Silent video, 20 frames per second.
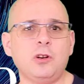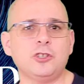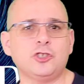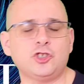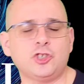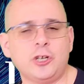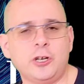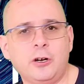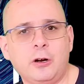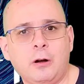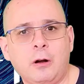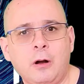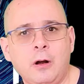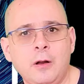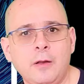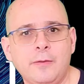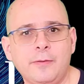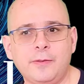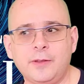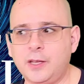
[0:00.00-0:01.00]
want to share
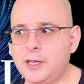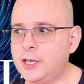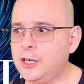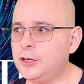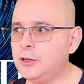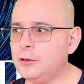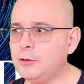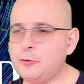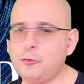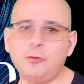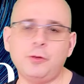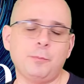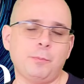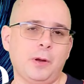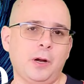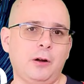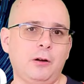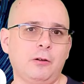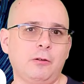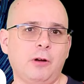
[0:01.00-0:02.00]
the concluding
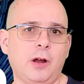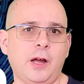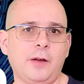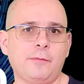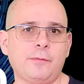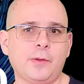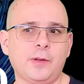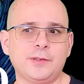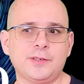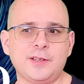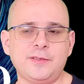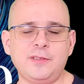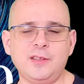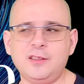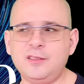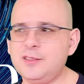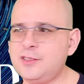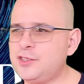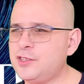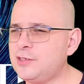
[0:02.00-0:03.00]
paragraph, because I
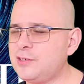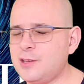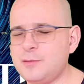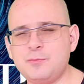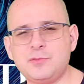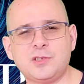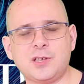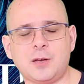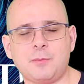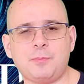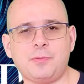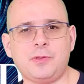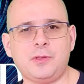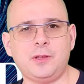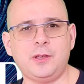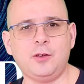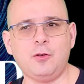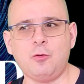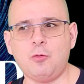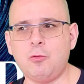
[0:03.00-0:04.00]
think this sums up
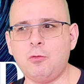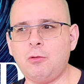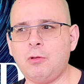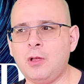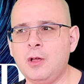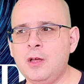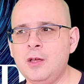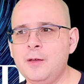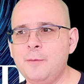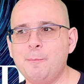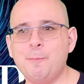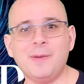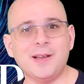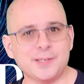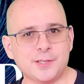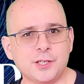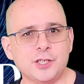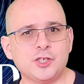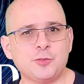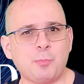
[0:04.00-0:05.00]
the whole
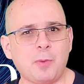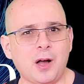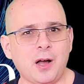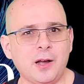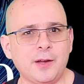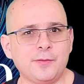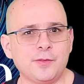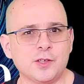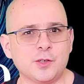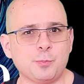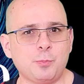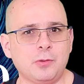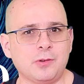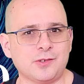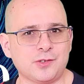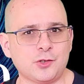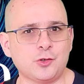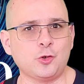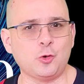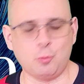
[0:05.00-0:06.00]
message behind this
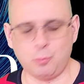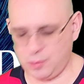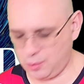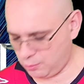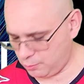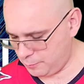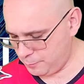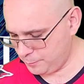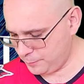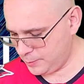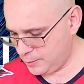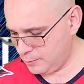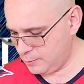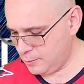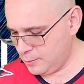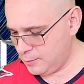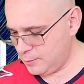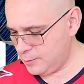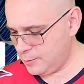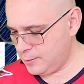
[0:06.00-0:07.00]
book so well.
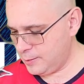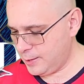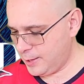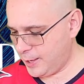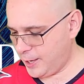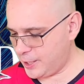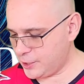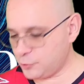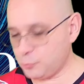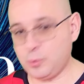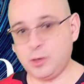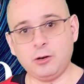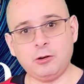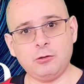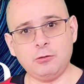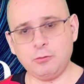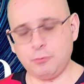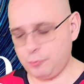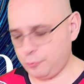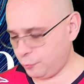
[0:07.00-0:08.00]
As we
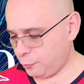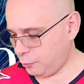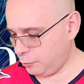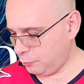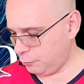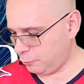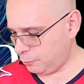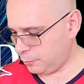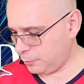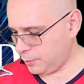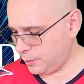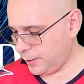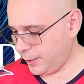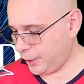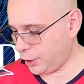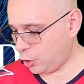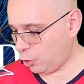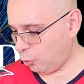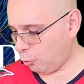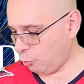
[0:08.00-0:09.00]
hurtle through
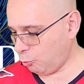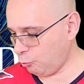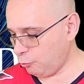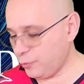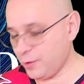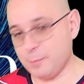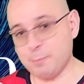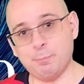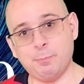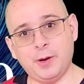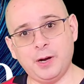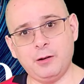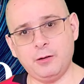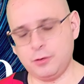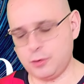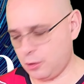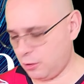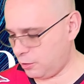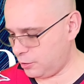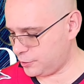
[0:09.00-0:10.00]
a cold and
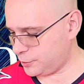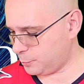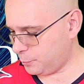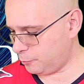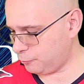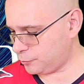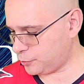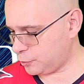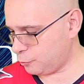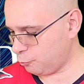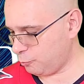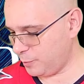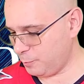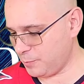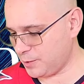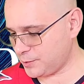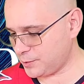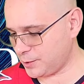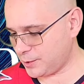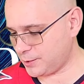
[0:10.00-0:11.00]
barren cosmos, we
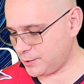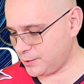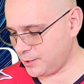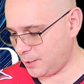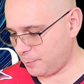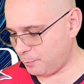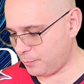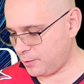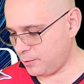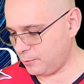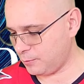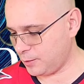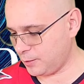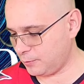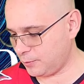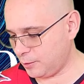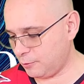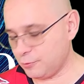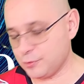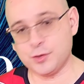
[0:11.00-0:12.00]
must accept
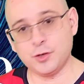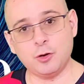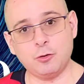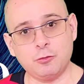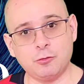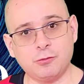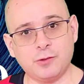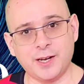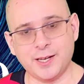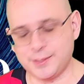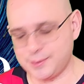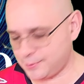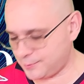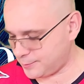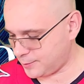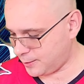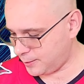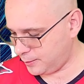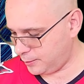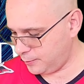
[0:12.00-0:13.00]
that there is no grand
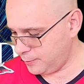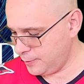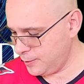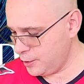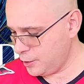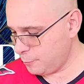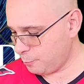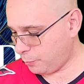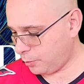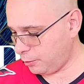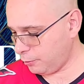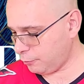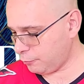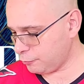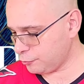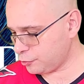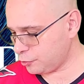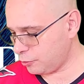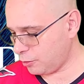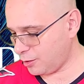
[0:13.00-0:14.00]
design.
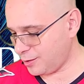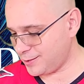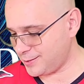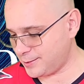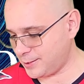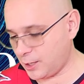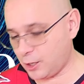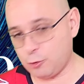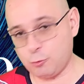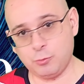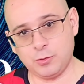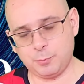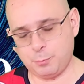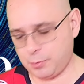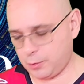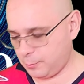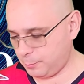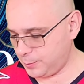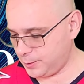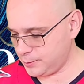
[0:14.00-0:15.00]
Particles are not endowed with
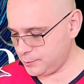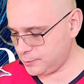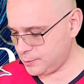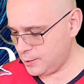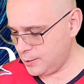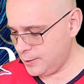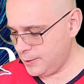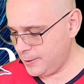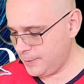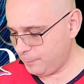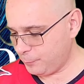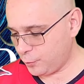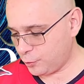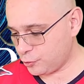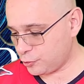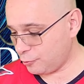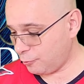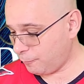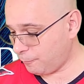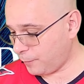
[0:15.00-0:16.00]
purpose. There
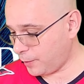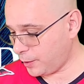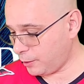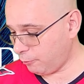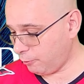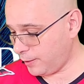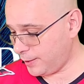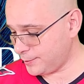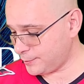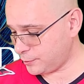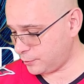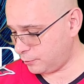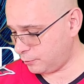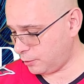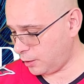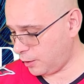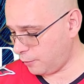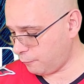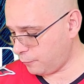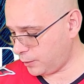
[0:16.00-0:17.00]
is no final answer
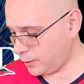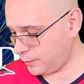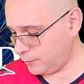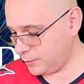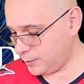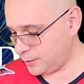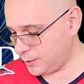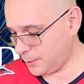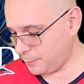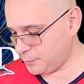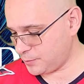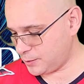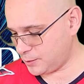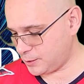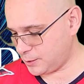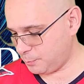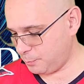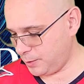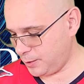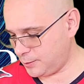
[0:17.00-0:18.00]
hovering in the depths of
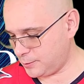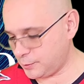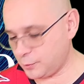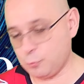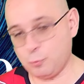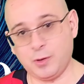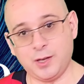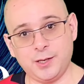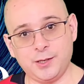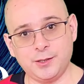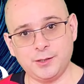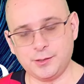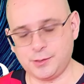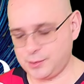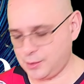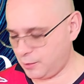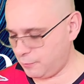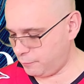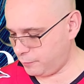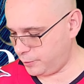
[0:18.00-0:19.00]
space awaiting
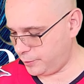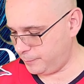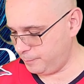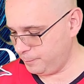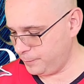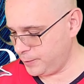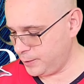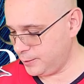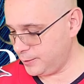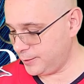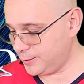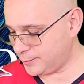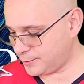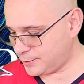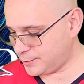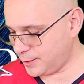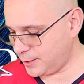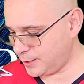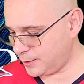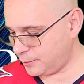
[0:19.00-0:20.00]
discovery.
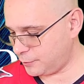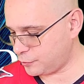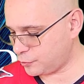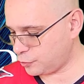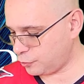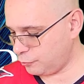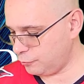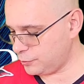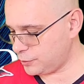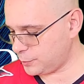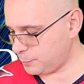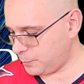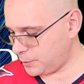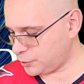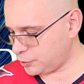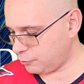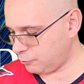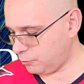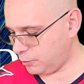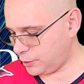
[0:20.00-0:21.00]
Instead, certain
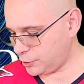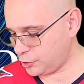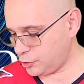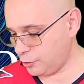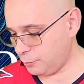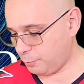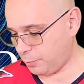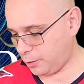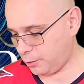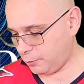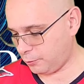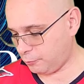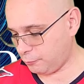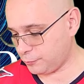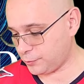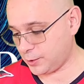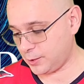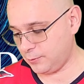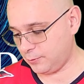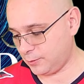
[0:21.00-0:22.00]
special collection of
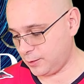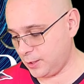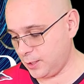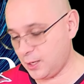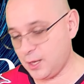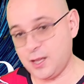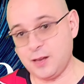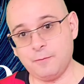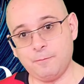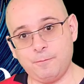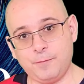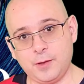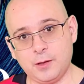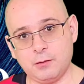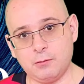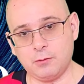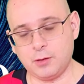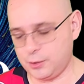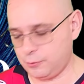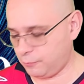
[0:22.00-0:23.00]
particles can think and
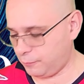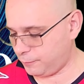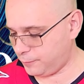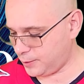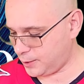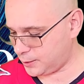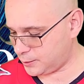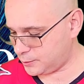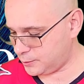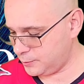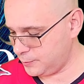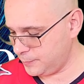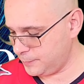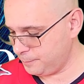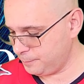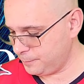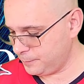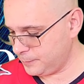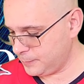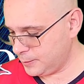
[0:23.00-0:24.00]
feel and reflect.
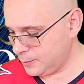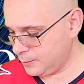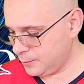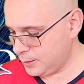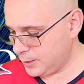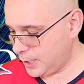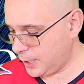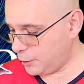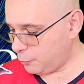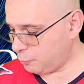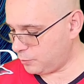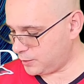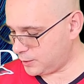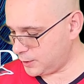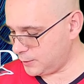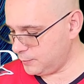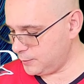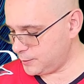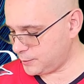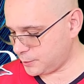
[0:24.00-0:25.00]
And
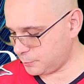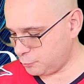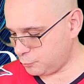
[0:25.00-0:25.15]
within these